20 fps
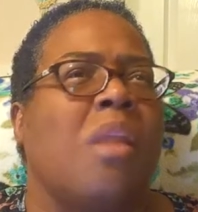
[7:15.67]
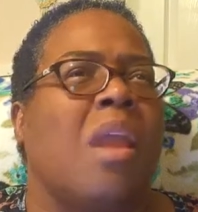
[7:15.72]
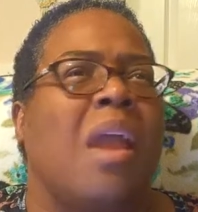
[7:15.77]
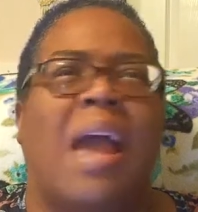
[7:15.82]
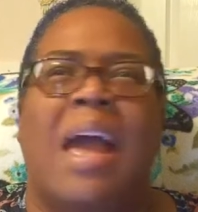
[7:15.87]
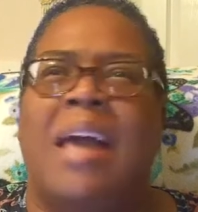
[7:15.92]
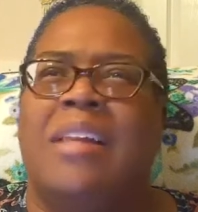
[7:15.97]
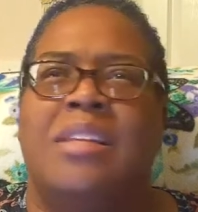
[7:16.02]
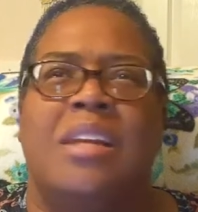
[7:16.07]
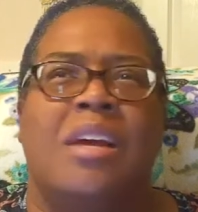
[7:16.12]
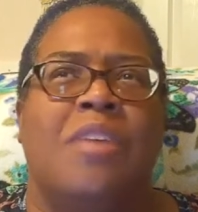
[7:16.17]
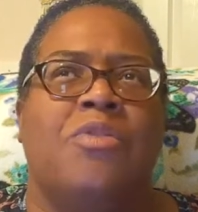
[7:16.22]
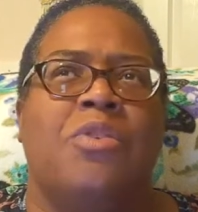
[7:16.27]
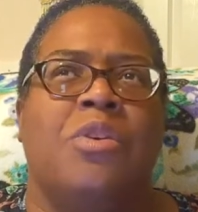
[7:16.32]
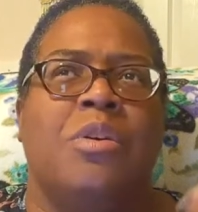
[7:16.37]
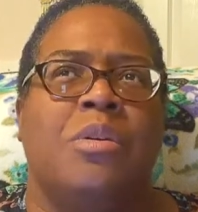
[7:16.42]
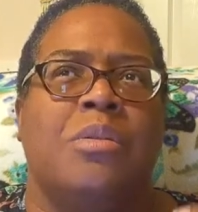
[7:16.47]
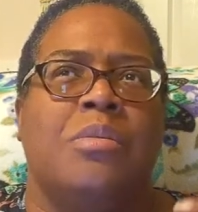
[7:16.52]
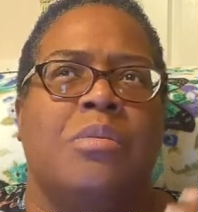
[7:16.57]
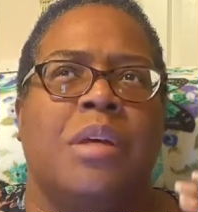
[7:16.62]
I
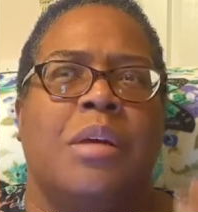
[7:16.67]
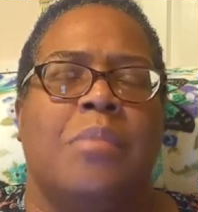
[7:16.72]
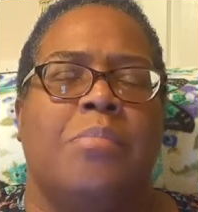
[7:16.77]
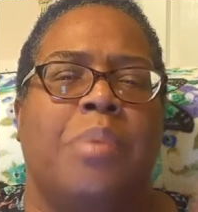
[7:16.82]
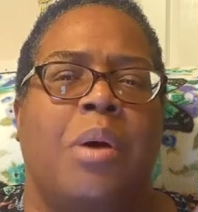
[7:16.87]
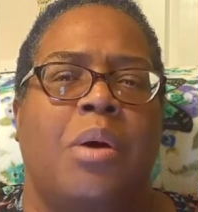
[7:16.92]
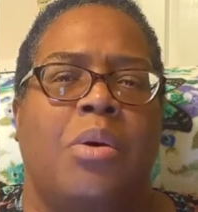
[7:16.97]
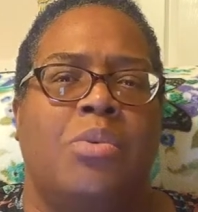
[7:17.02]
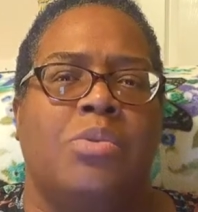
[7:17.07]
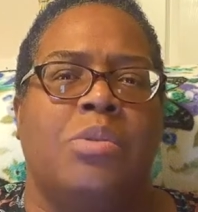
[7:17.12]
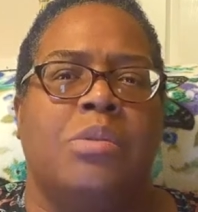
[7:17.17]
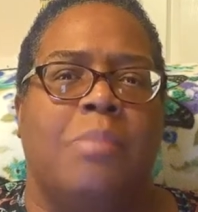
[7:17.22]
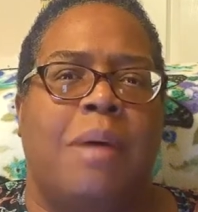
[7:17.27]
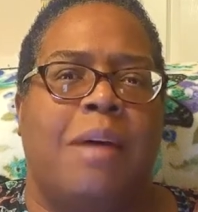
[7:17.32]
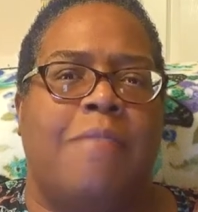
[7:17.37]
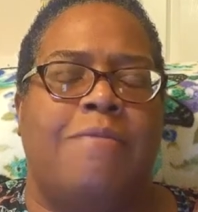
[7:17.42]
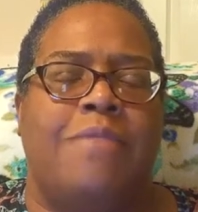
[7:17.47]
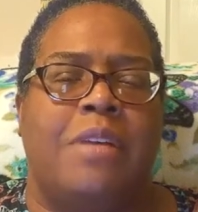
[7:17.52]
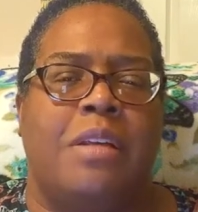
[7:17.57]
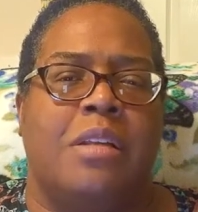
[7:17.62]
never impose my
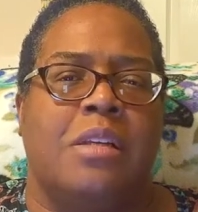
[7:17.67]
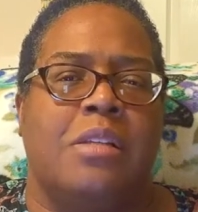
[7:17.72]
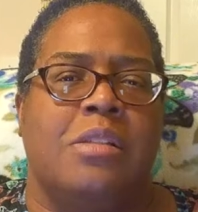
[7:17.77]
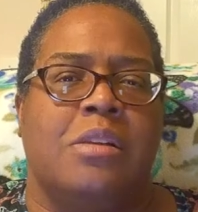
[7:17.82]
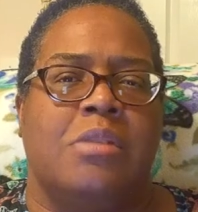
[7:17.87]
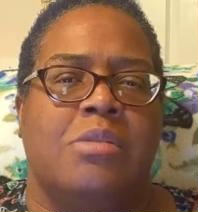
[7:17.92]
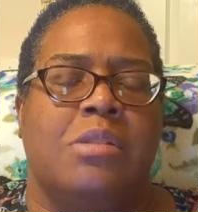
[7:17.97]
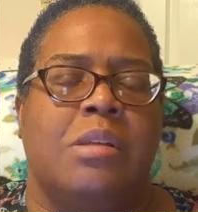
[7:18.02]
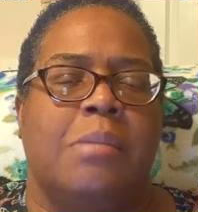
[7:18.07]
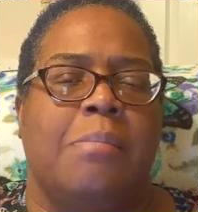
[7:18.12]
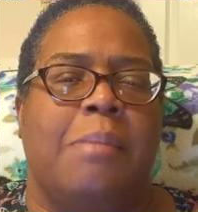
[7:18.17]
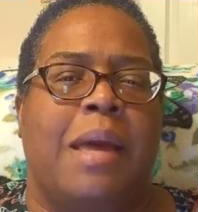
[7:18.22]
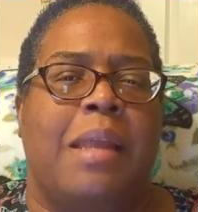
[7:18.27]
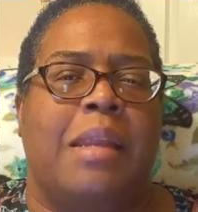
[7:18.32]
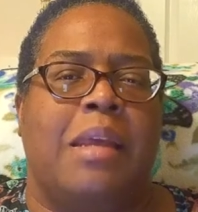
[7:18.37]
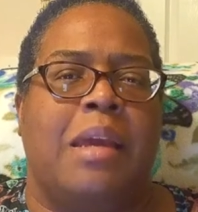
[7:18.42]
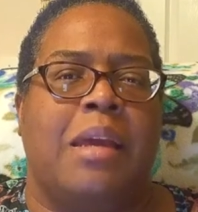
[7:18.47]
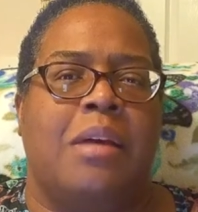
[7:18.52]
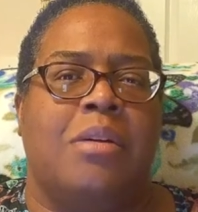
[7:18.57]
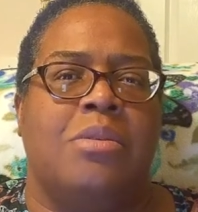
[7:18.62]
feelings on
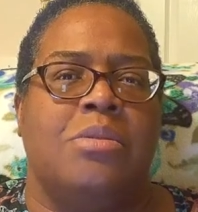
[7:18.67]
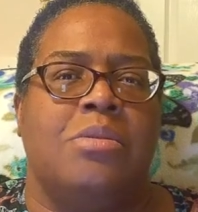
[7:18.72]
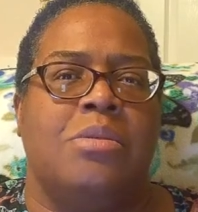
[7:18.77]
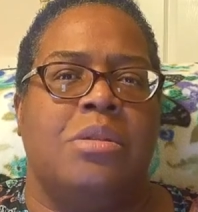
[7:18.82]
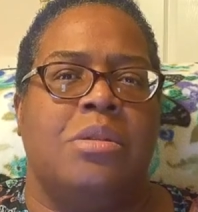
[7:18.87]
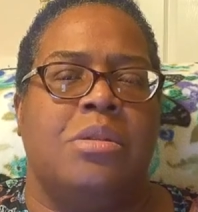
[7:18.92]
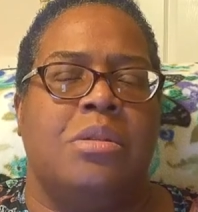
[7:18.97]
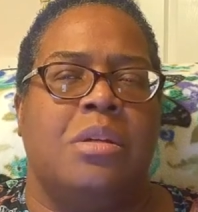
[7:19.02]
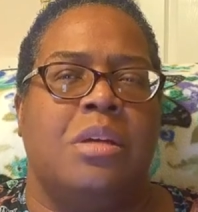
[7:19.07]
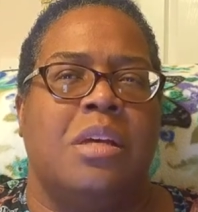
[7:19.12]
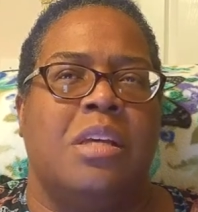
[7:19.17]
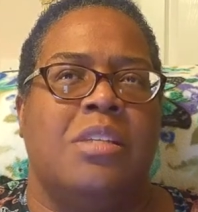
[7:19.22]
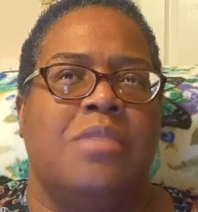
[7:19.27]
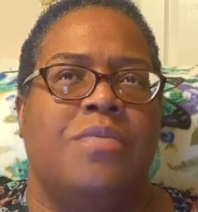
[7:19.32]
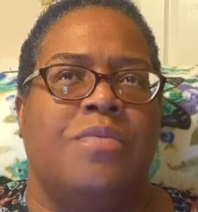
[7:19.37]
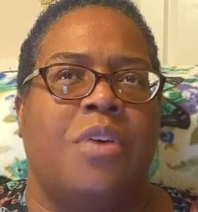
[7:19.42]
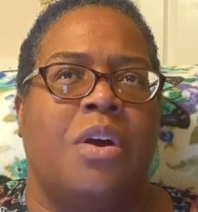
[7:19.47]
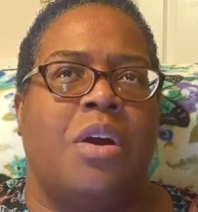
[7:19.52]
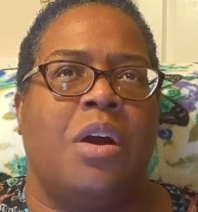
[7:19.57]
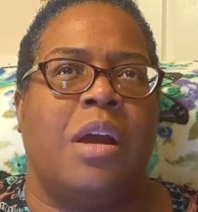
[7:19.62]
somebody else as
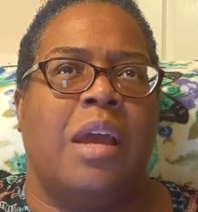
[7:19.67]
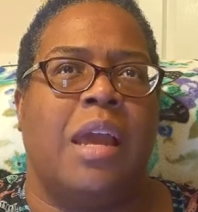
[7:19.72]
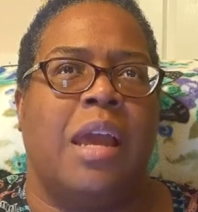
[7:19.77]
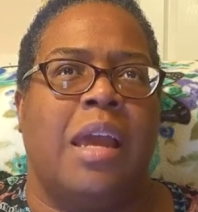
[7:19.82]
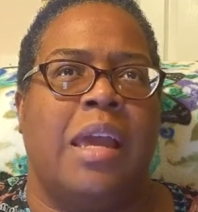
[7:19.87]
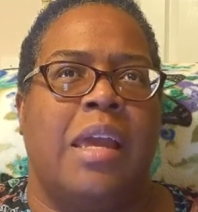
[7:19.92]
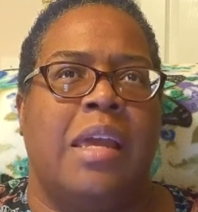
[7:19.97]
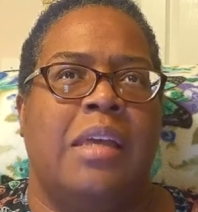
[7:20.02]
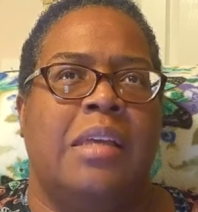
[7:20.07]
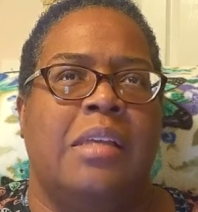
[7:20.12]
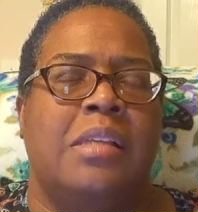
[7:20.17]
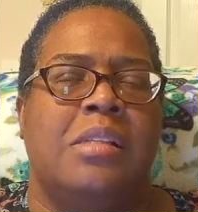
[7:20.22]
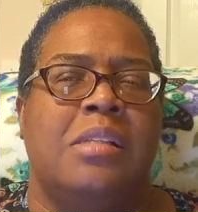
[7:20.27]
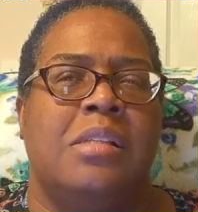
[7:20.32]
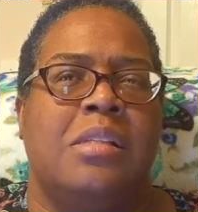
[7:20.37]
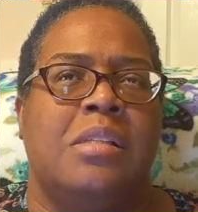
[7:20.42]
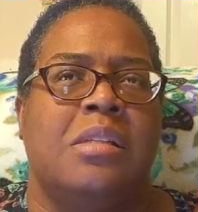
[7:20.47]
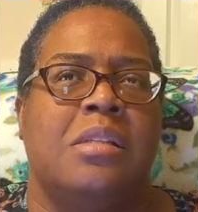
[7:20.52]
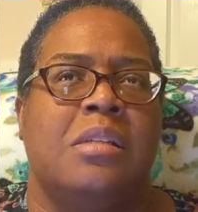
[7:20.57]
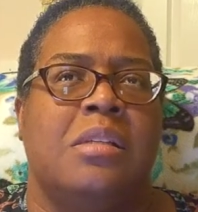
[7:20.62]
far as